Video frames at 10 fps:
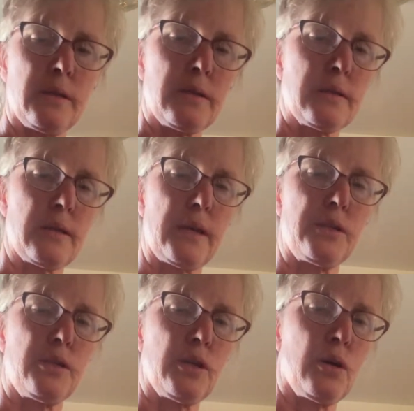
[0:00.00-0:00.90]
Since
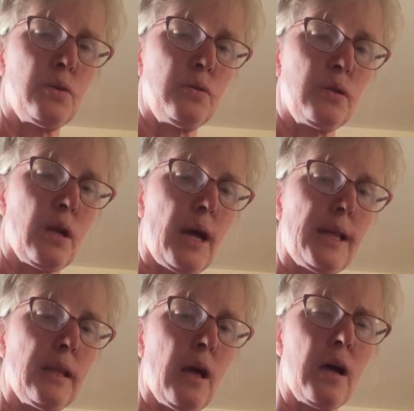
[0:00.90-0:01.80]
I
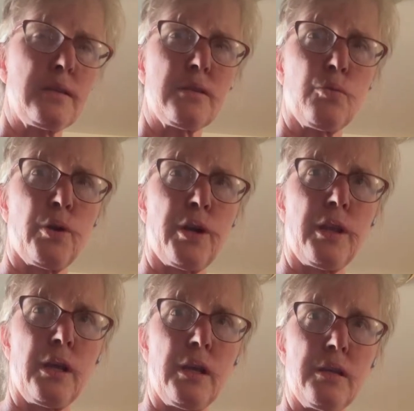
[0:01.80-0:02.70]
lost one of
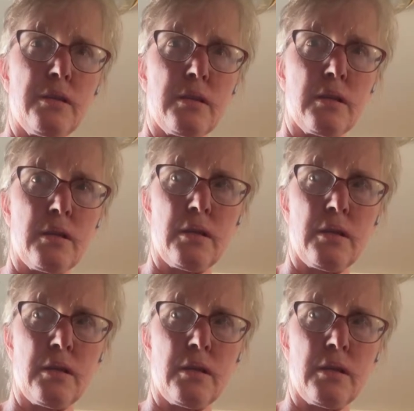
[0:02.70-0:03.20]
these,